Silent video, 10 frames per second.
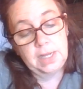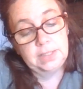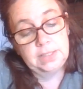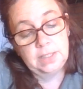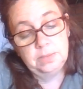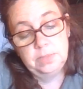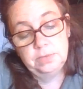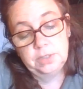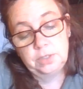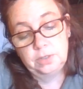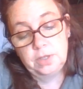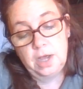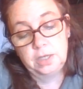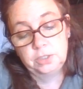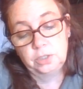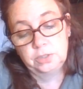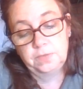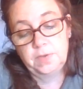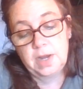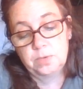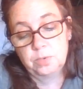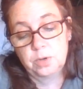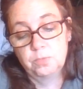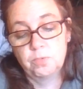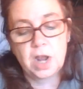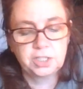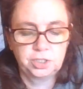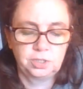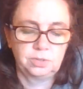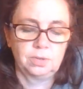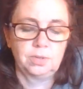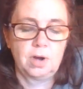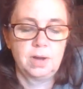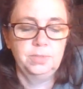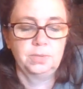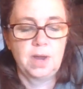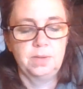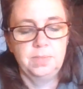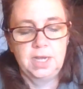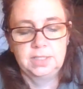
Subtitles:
and seeing me return the hug, Joseph and Edward rush to throw their arms around me.